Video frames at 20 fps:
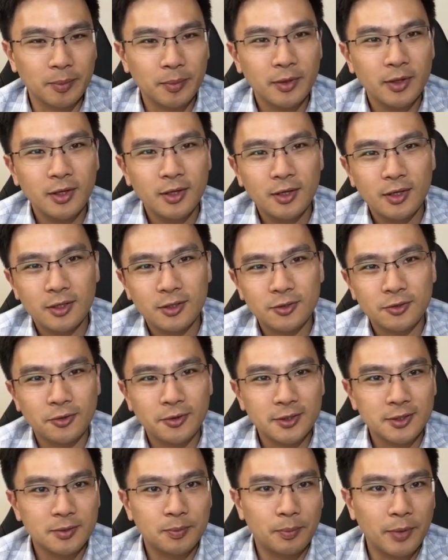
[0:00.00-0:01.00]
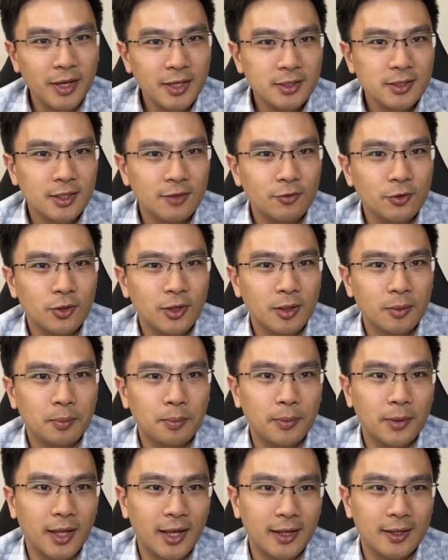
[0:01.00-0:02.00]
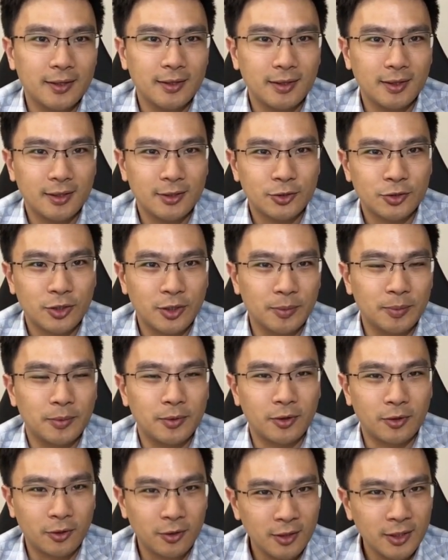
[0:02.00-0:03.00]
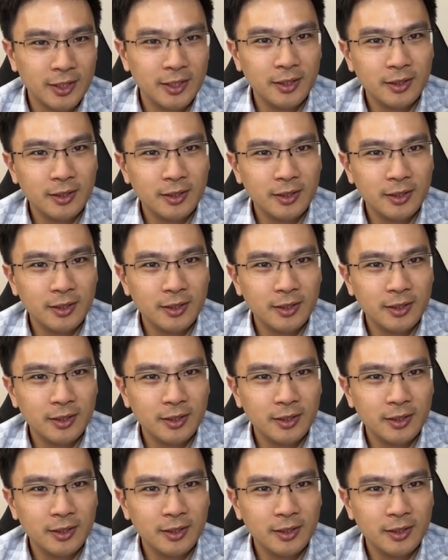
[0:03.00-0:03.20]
So it's best if you can plan a trip early.